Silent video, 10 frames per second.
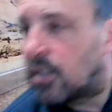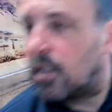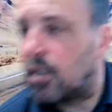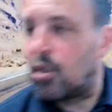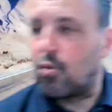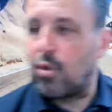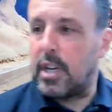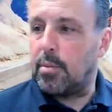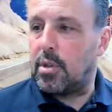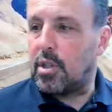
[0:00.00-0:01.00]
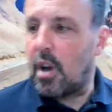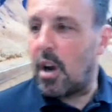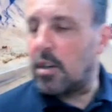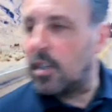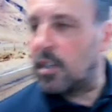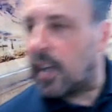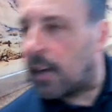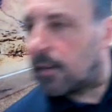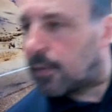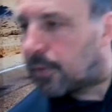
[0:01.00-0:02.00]
the stream started
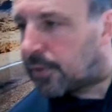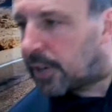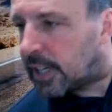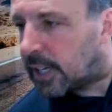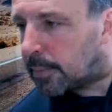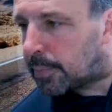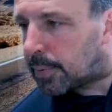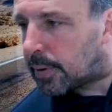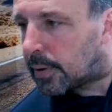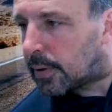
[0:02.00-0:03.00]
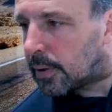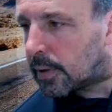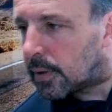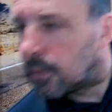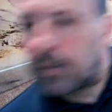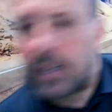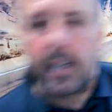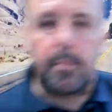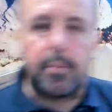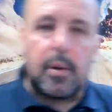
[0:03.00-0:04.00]
yet? Philip,
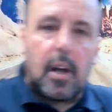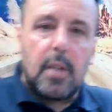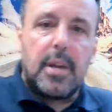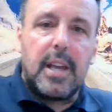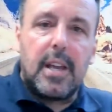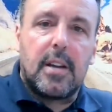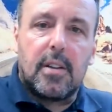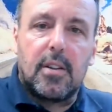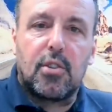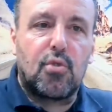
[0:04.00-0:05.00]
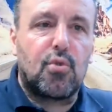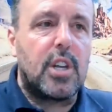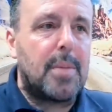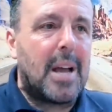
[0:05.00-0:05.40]
I'm here. The stream